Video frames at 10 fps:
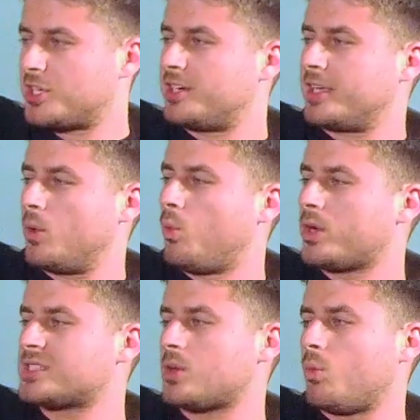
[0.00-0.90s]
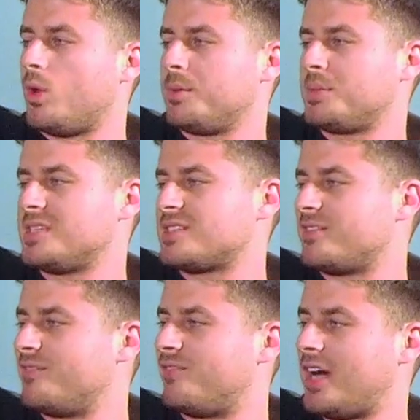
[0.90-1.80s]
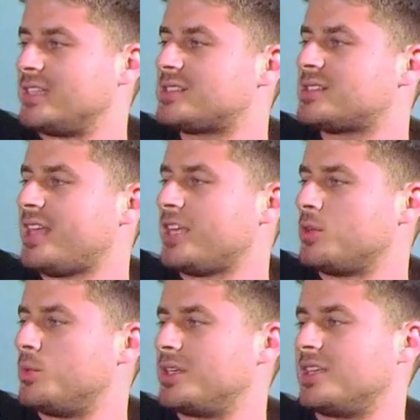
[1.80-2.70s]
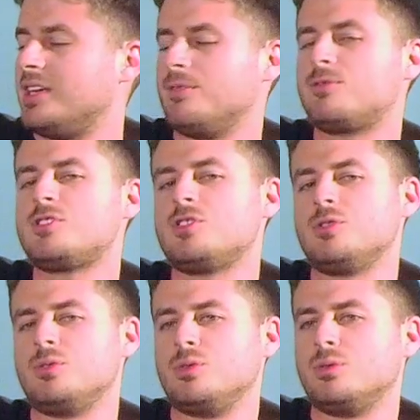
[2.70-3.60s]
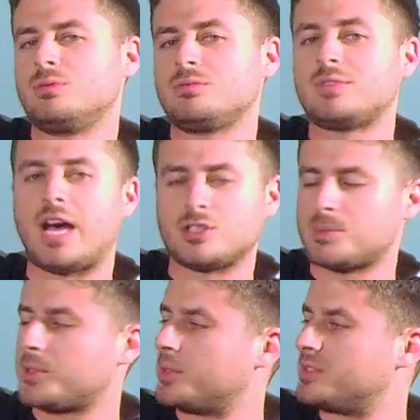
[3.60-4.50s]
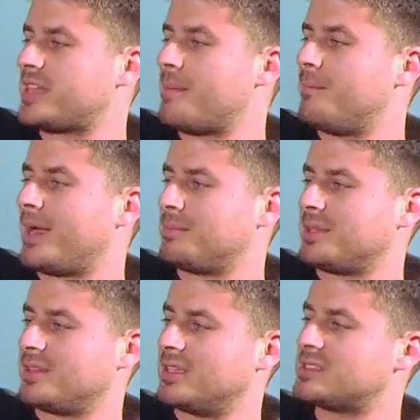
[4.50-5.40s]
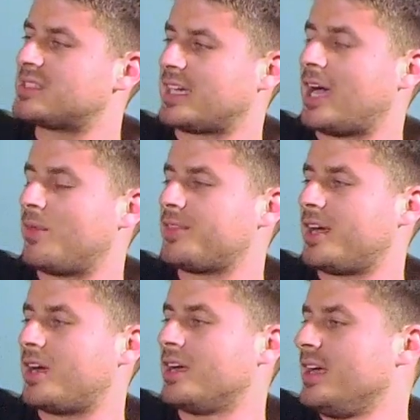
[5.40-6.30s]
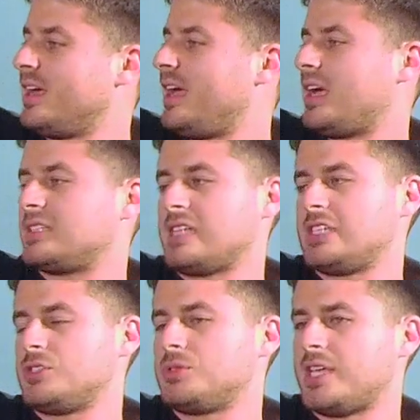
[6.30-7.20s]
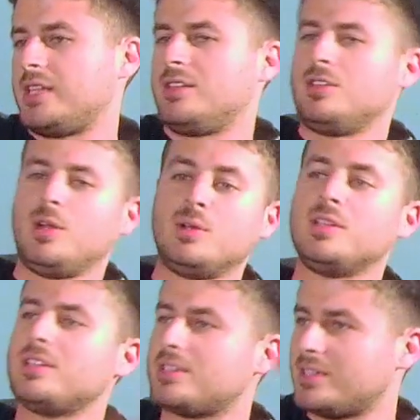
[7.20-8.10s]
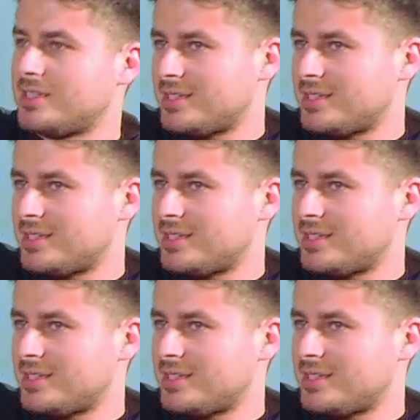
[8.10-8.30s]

journey, what is the one piece of advice that you would give to the entrepreneurs that might be listening out there? Because as you said, you know, it,